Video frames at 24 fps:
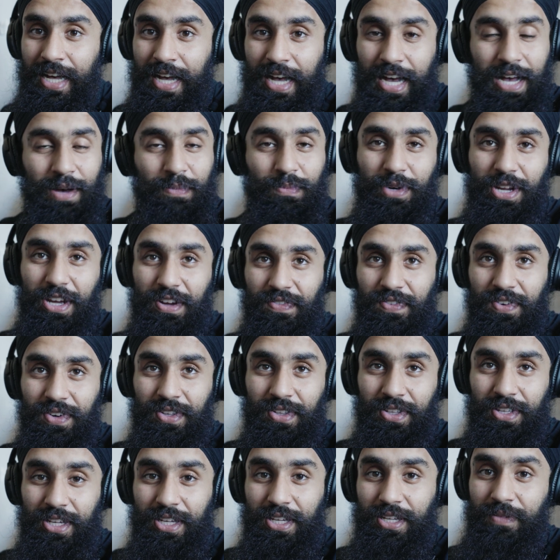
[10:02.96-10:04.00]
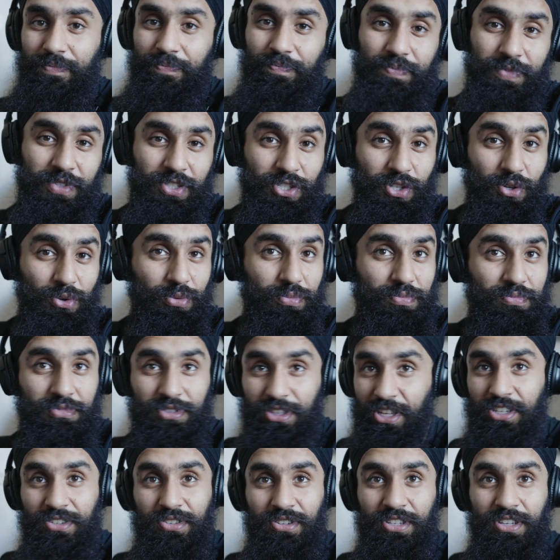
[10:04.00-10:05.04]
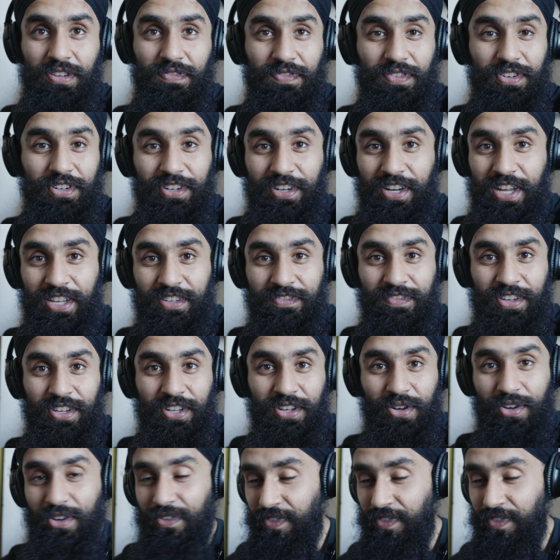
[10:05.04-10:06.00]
I'm definitely in. So this was it for today's video.